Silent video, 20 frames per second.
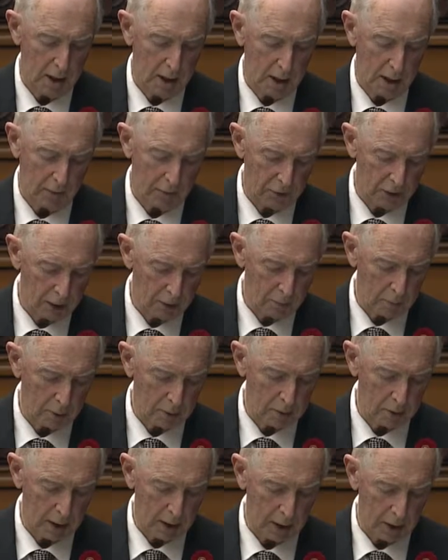in
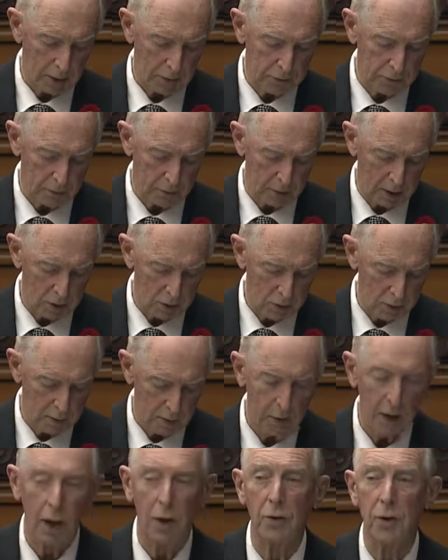Environmental Health to the Ministry
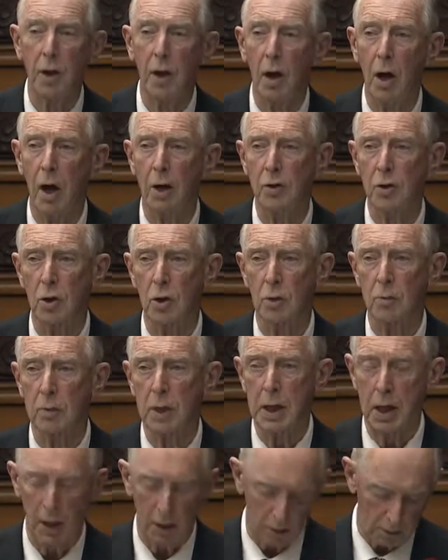of Health and Long-Term
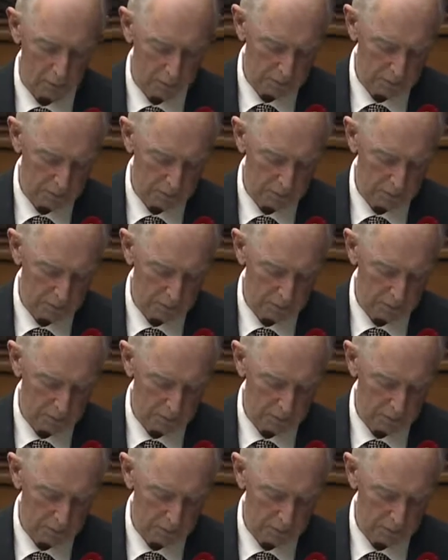Care.